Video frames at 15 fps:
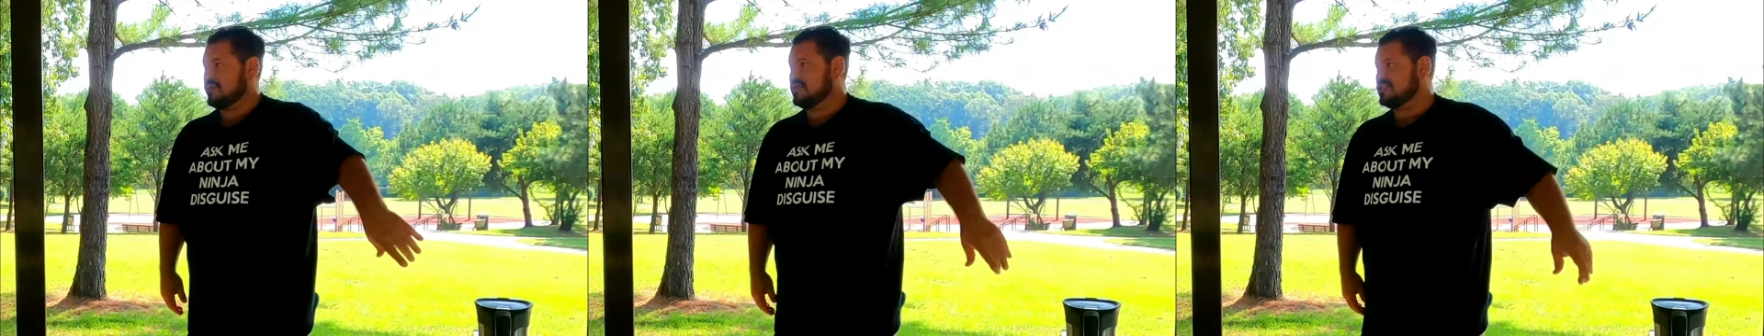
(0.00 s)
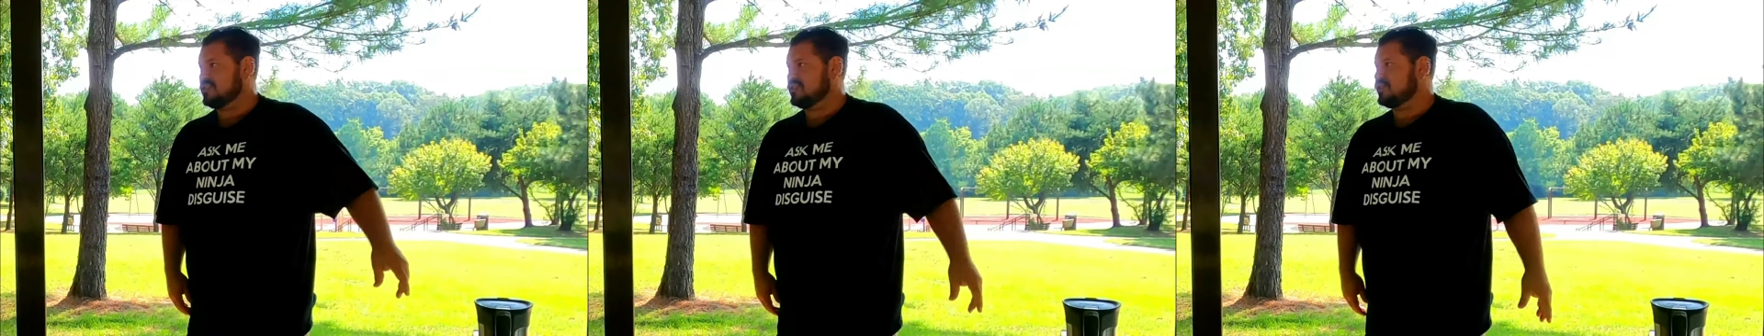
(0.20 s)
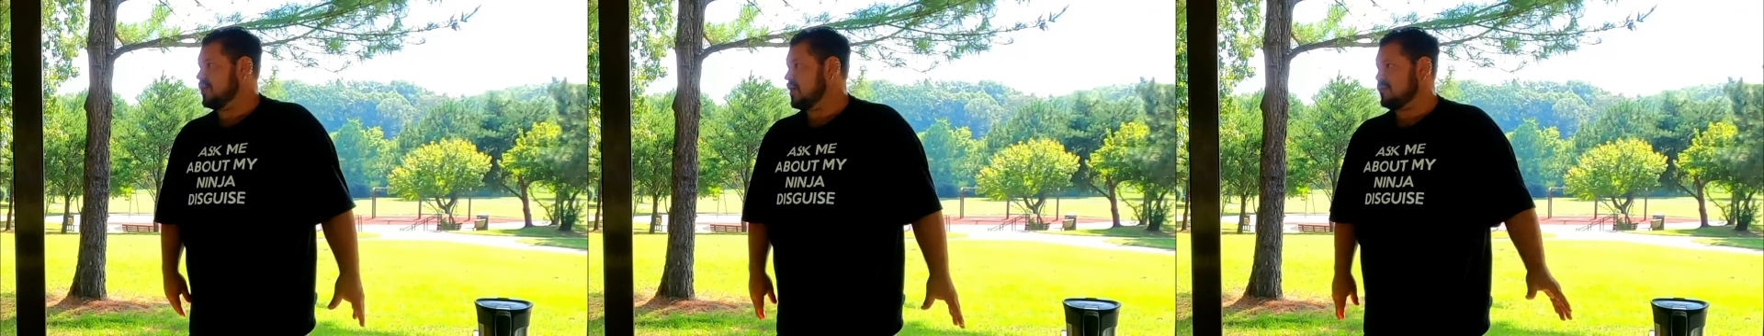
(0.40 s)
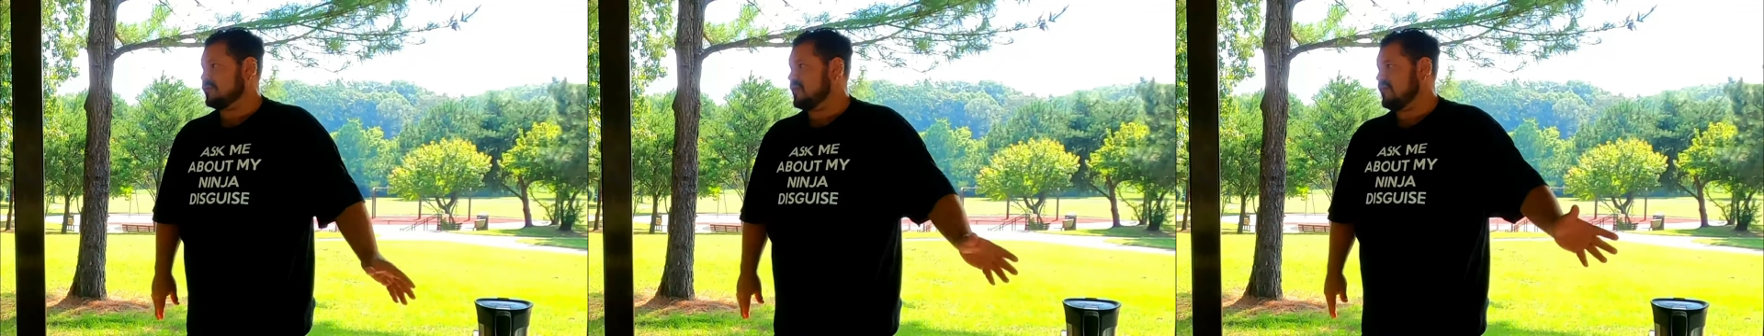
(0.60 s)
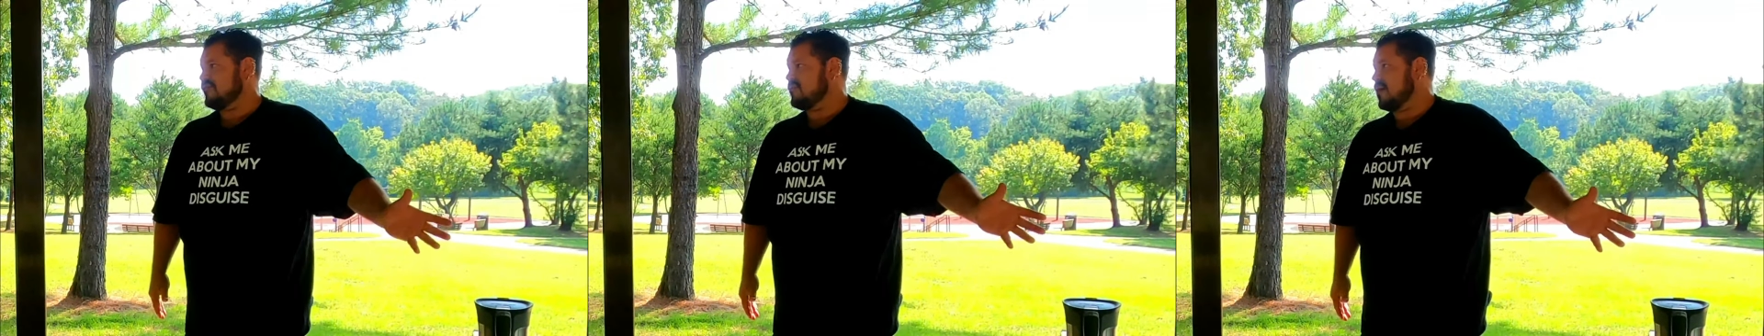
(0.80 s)
Please
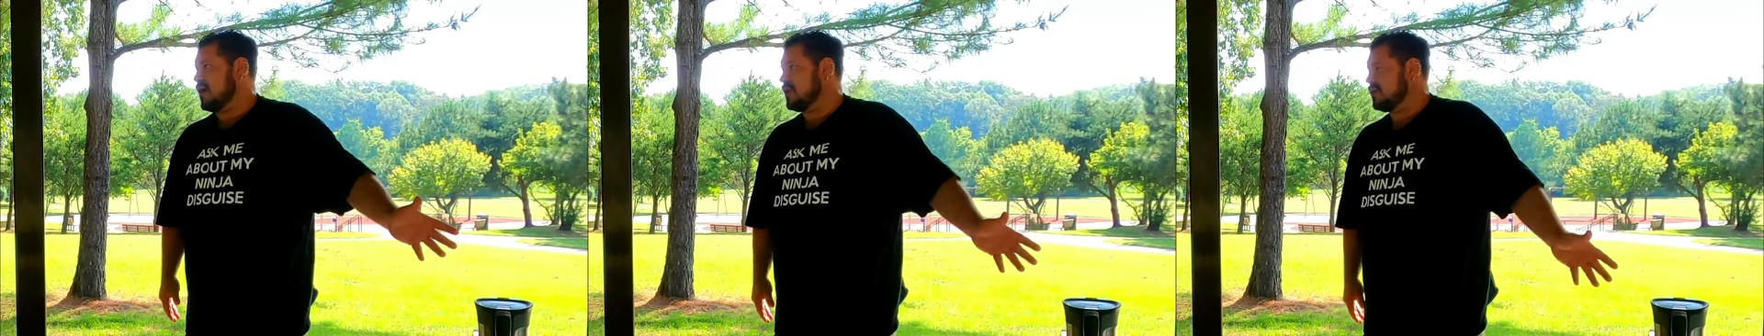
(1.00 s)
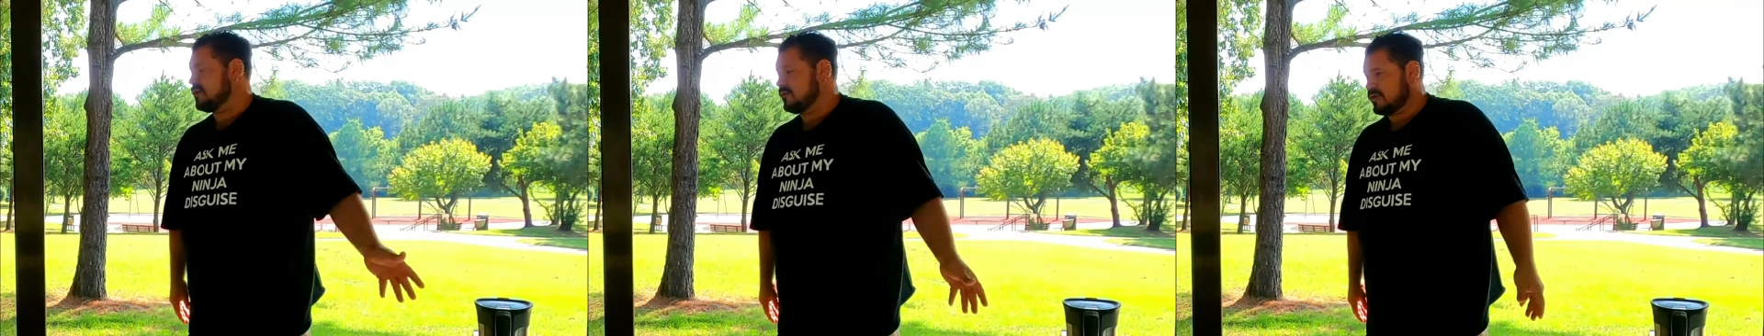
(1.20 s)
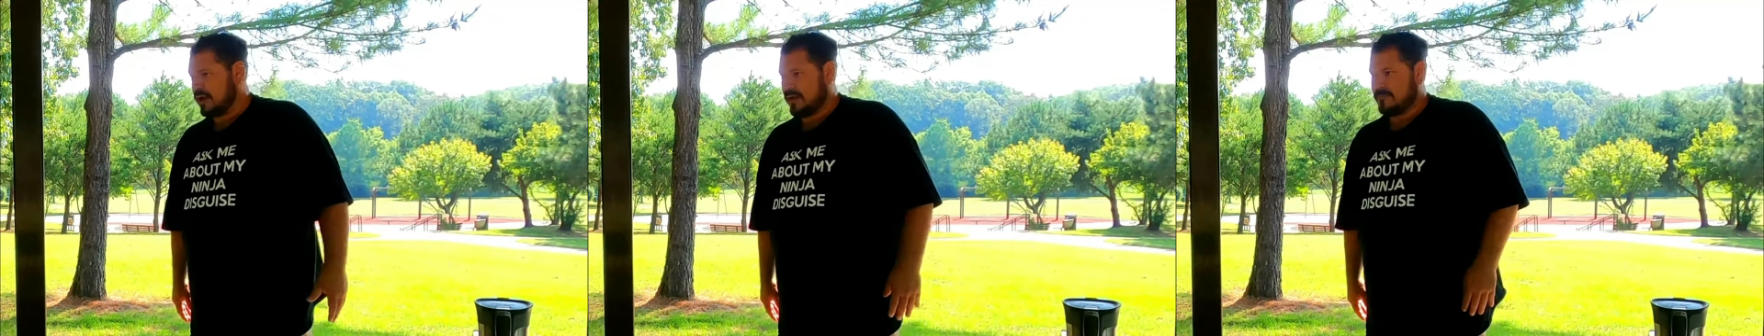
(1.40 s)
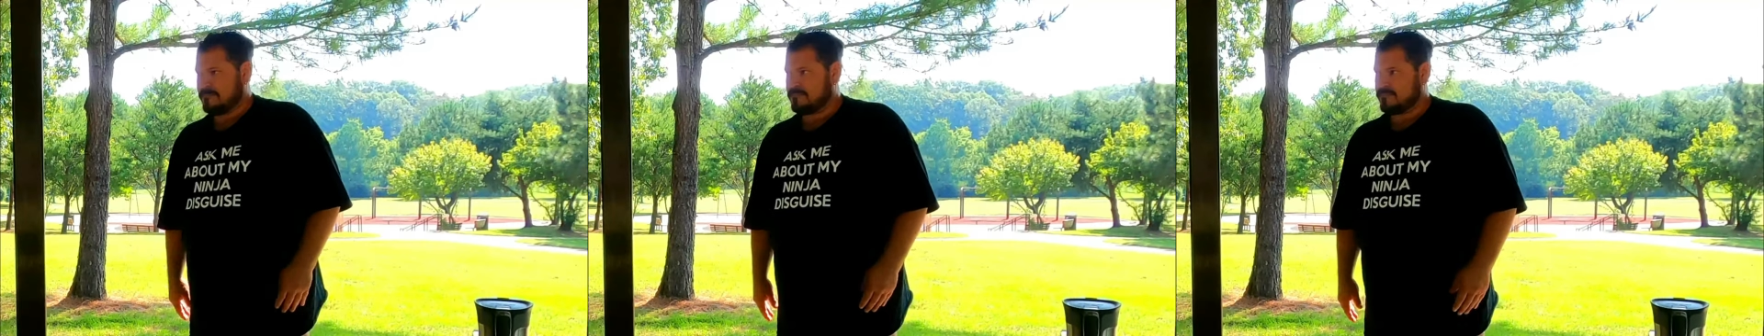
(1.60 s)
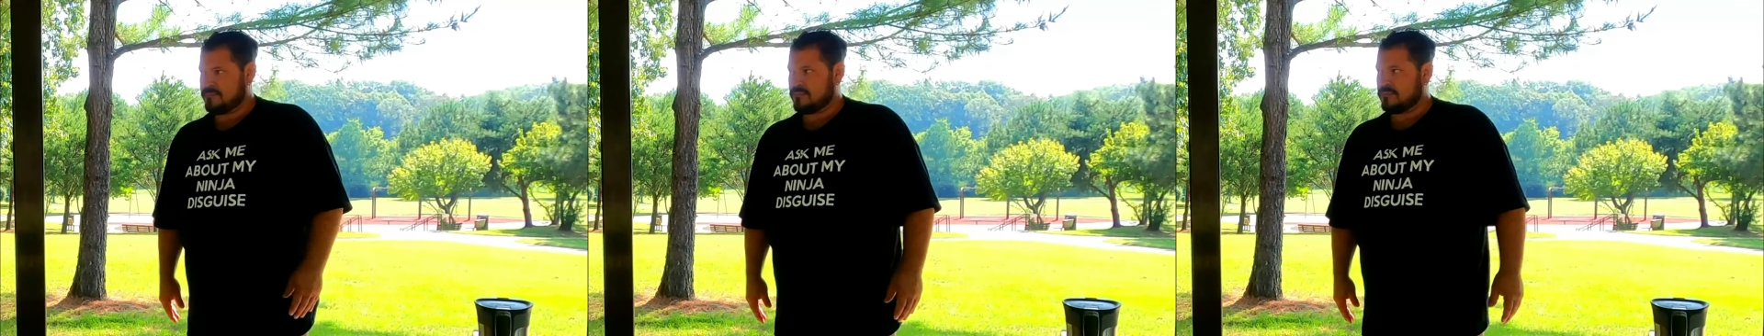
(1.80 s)
share with everybody. Okay.